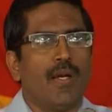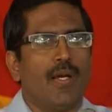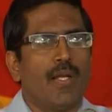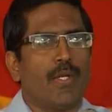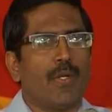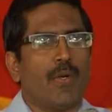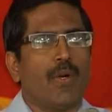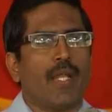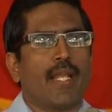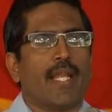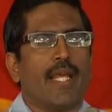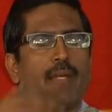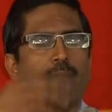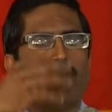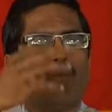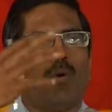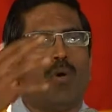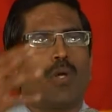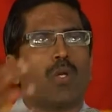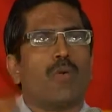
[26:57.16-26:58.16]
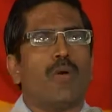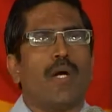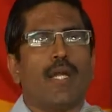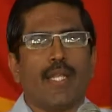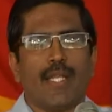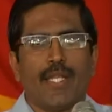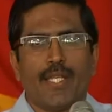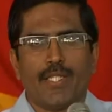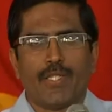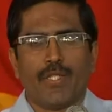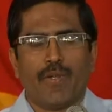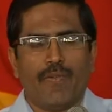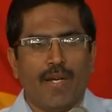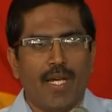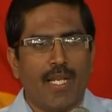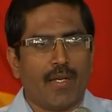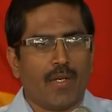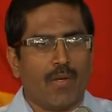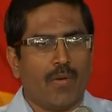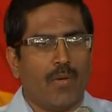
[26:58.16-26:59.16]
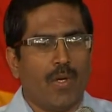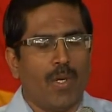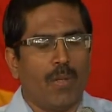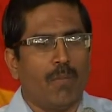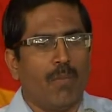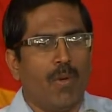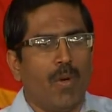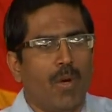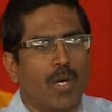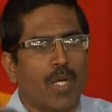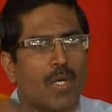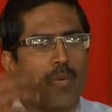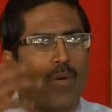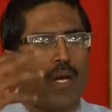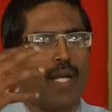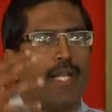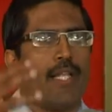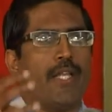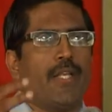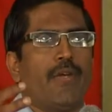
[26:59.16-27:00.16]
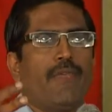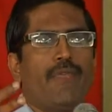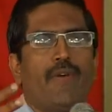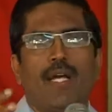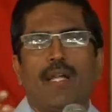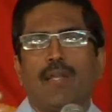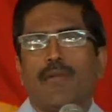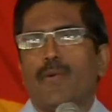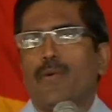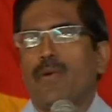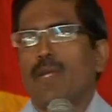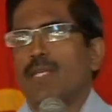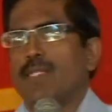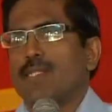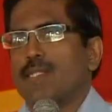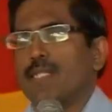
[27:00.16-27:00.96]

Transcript: tolerate more quantities of alcohol. More quantity of alcohol is